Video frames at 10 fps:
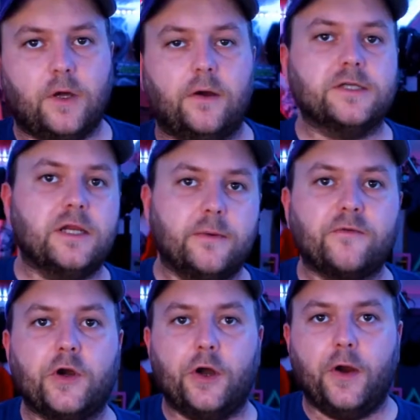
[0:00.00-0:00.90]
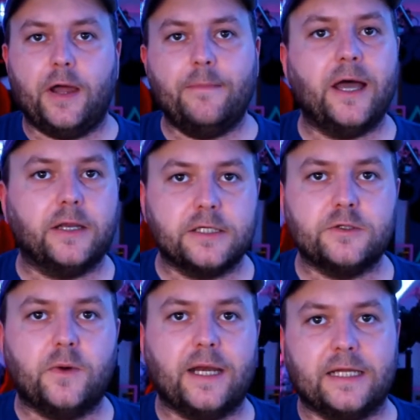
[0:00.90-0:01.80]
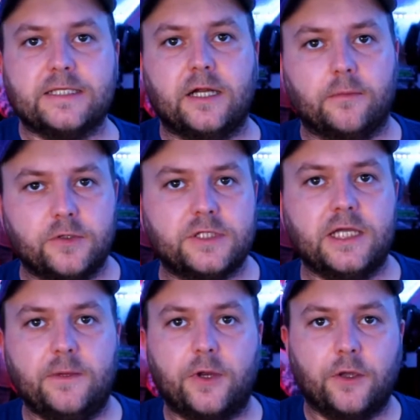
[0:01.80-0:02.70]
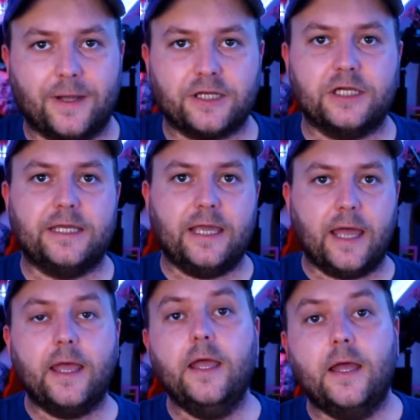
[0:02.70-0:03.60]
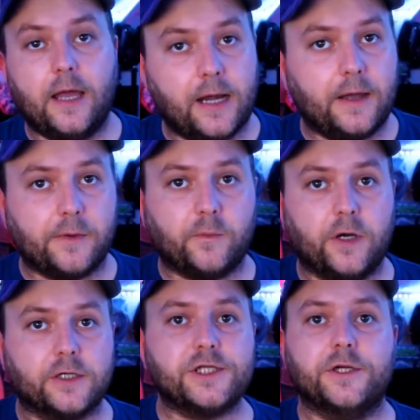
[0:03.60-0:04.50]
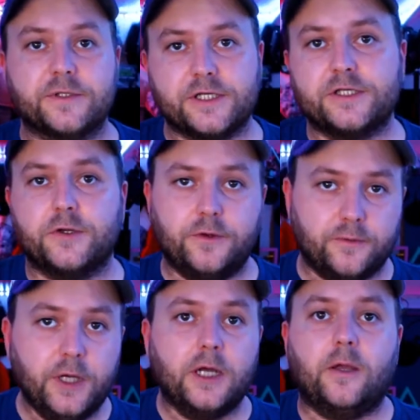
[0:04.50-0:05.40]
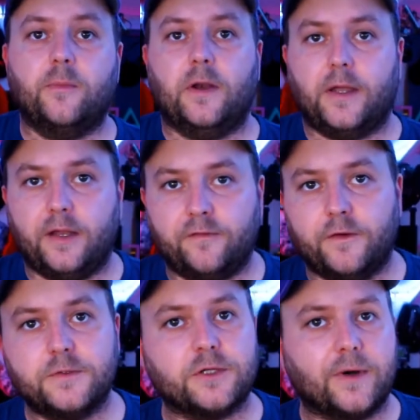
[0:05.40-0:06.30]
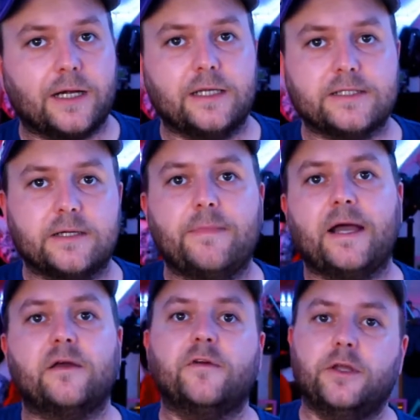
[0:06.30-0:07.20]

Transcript: right, so now we've got it on our mount. It's all connected up. You see what you actually get and how it works, you know, as in so you can plug headphones directly into the back of it.